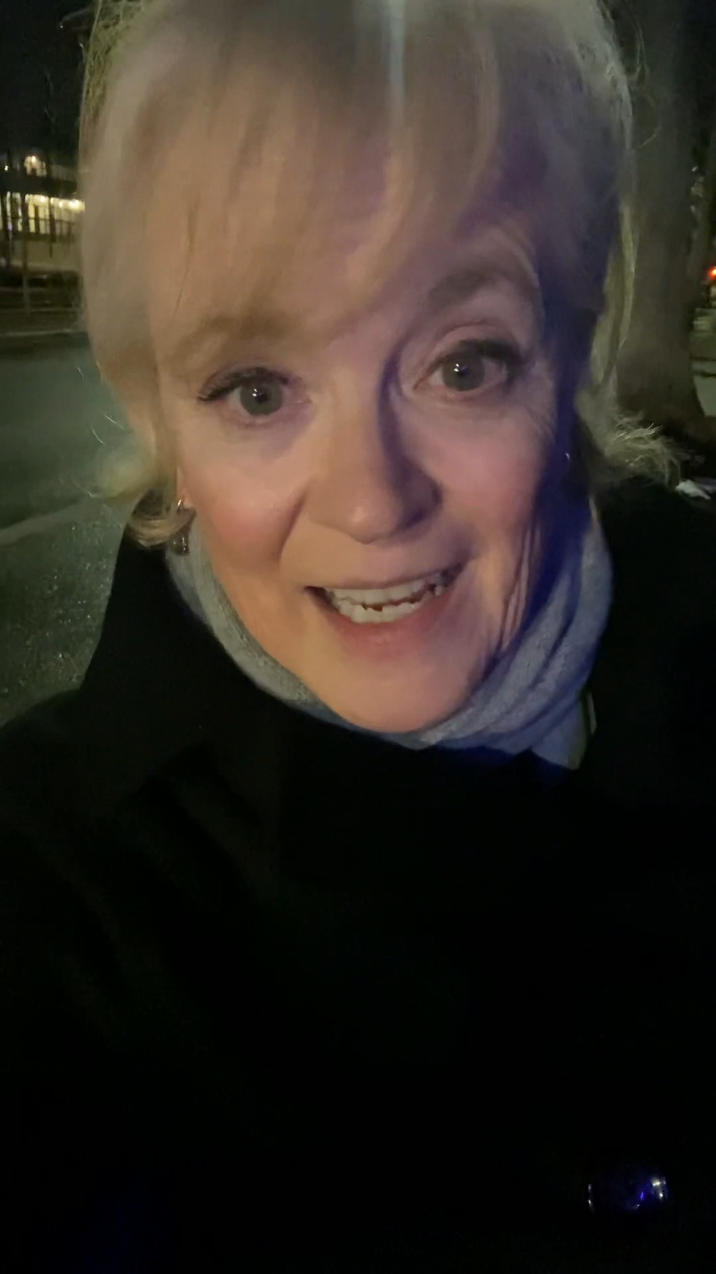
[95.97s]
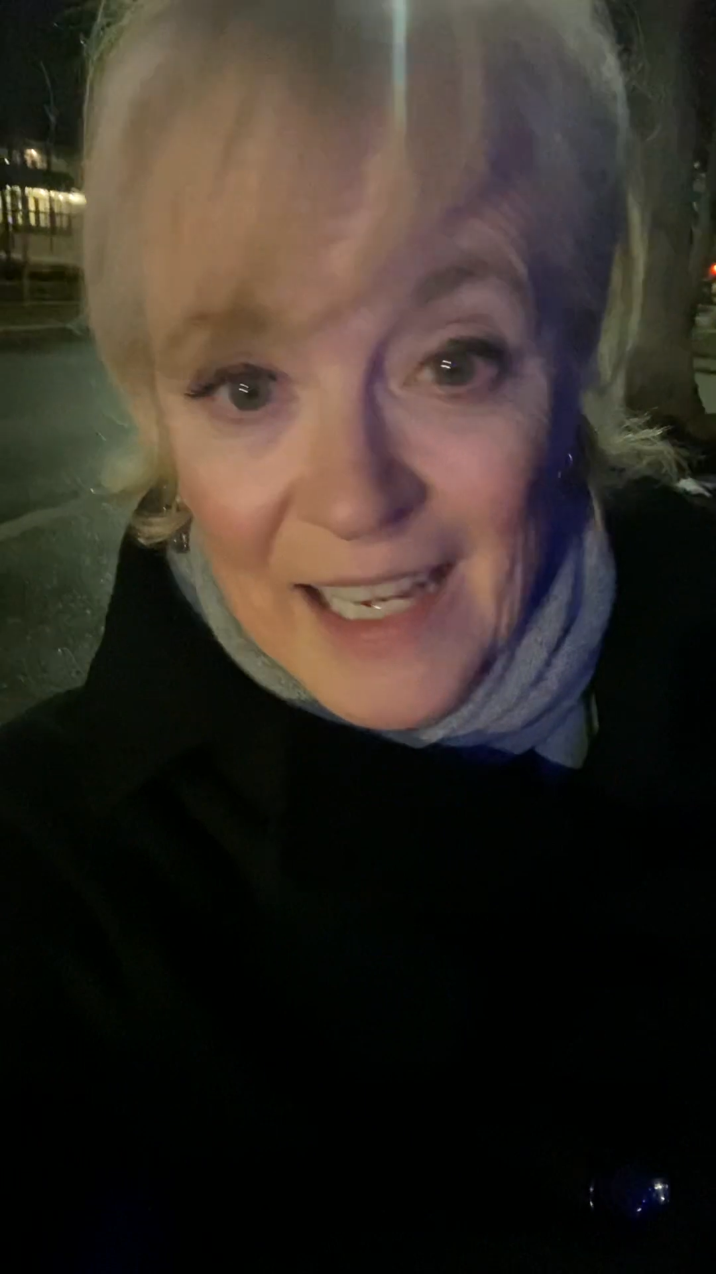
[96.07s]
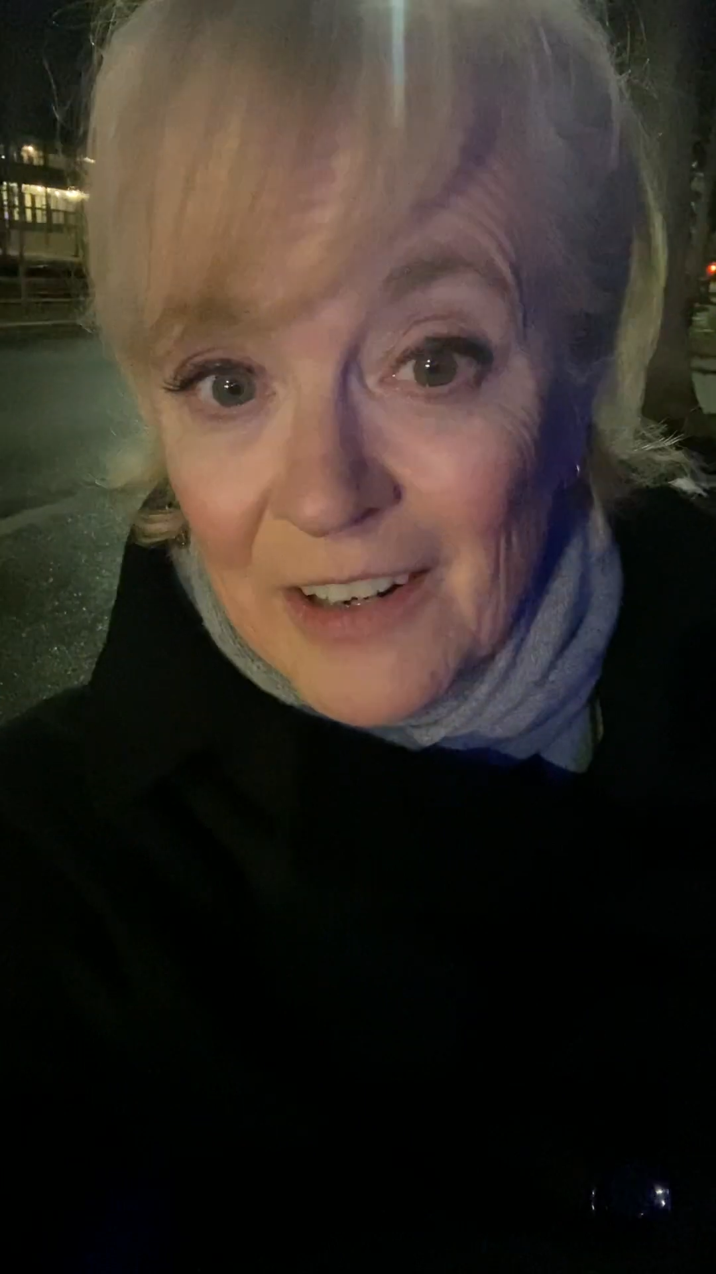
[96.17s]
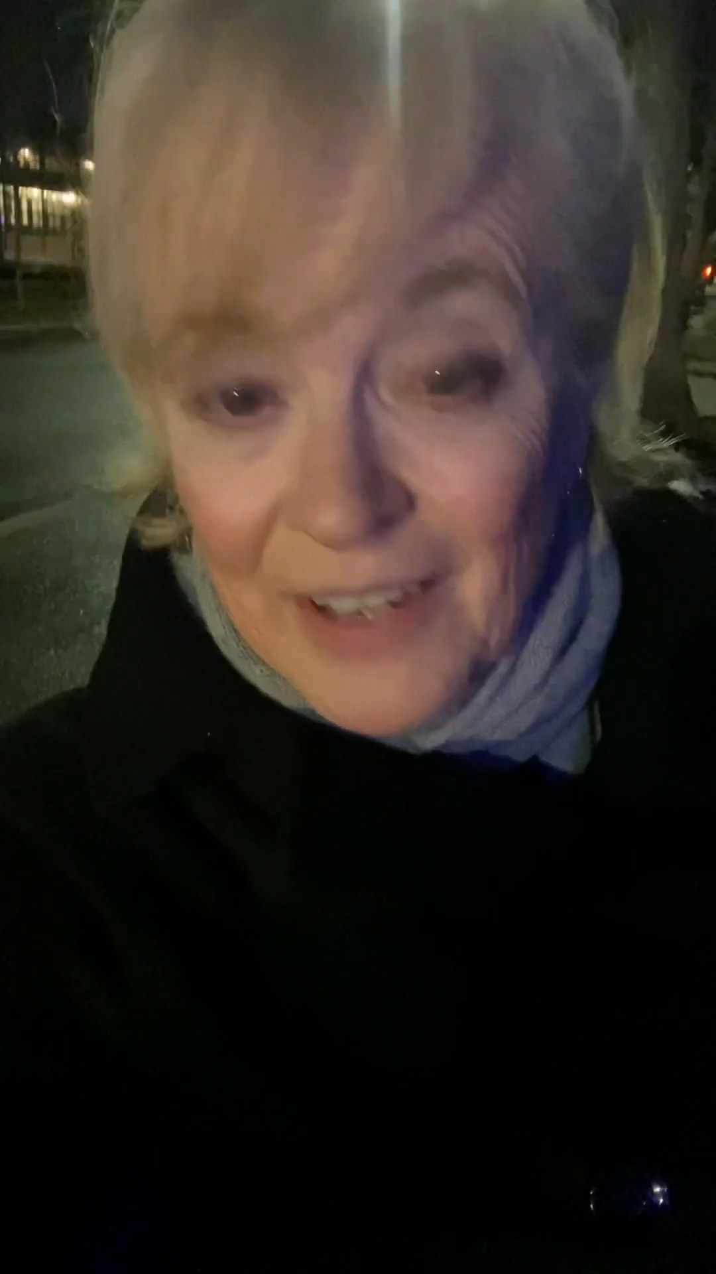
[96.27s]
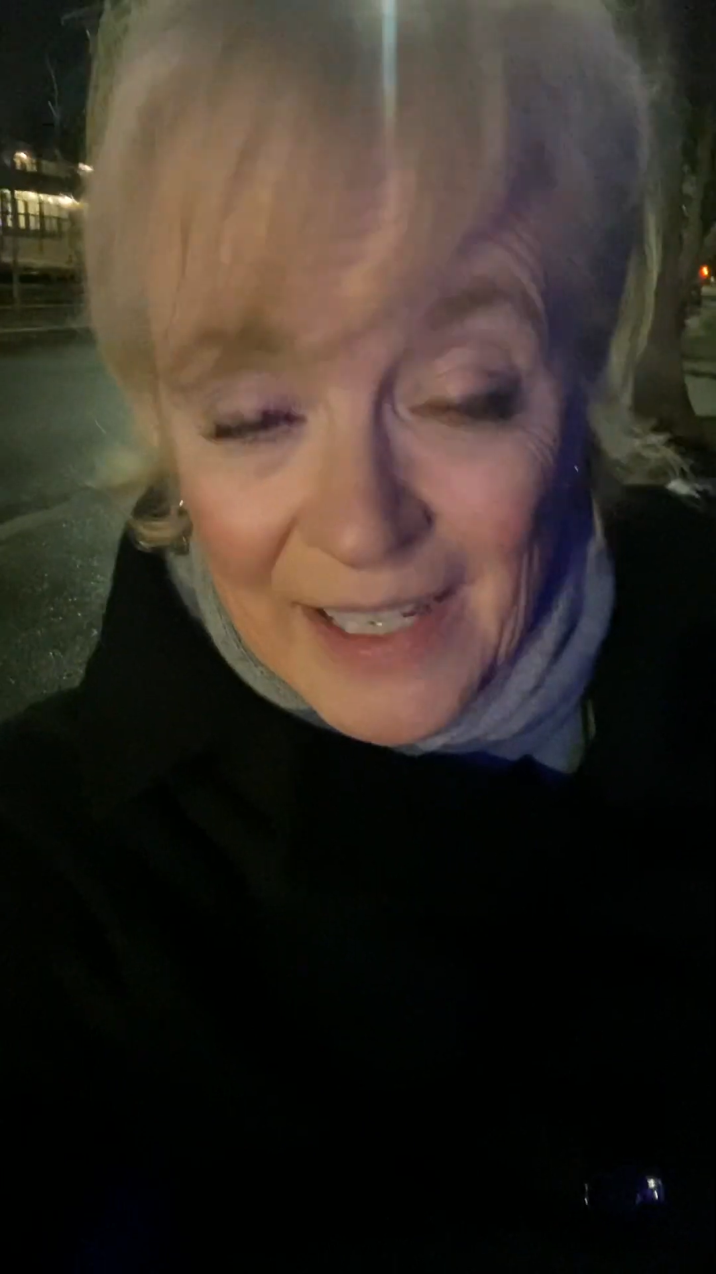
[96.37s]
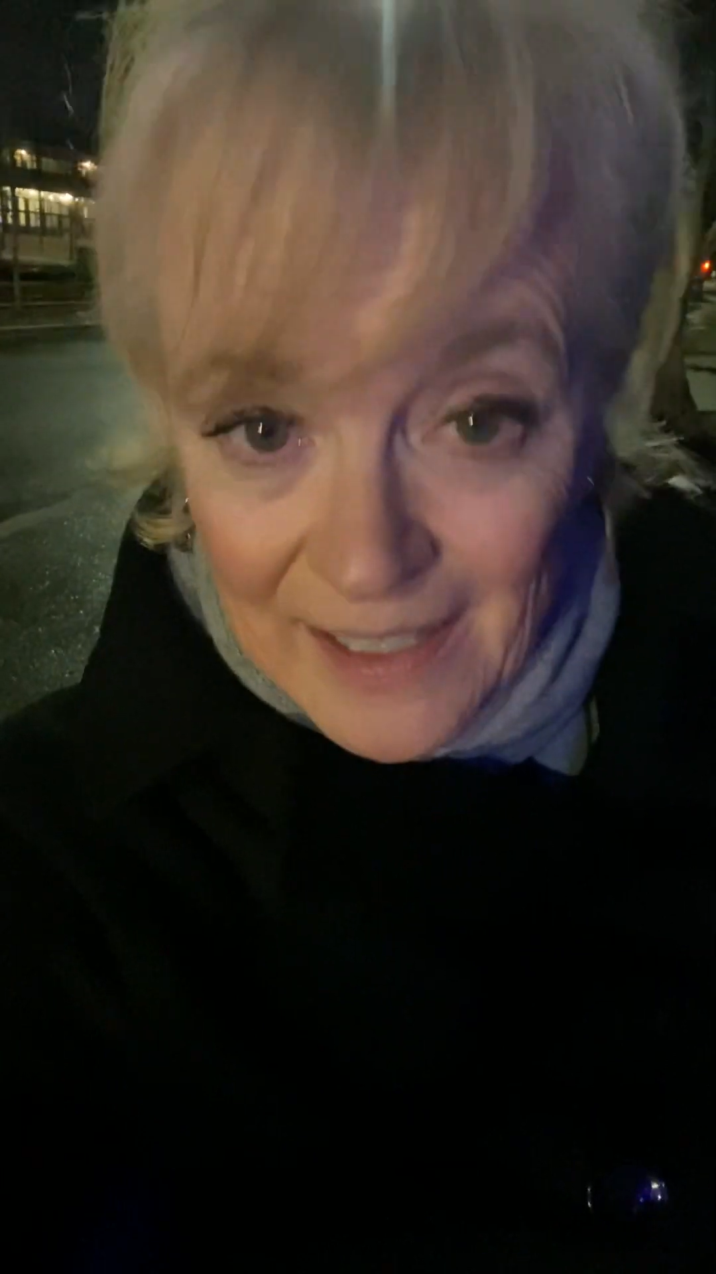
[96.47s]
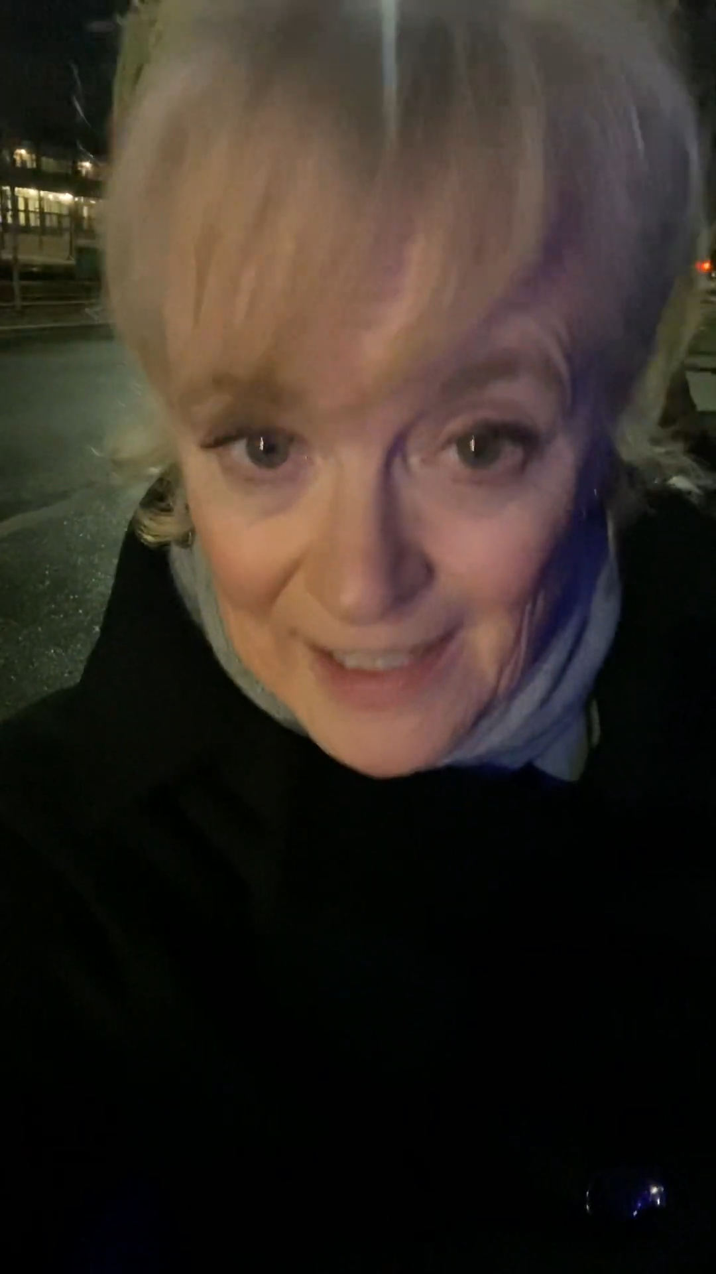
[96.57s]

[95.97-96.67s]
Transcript: you know he didn't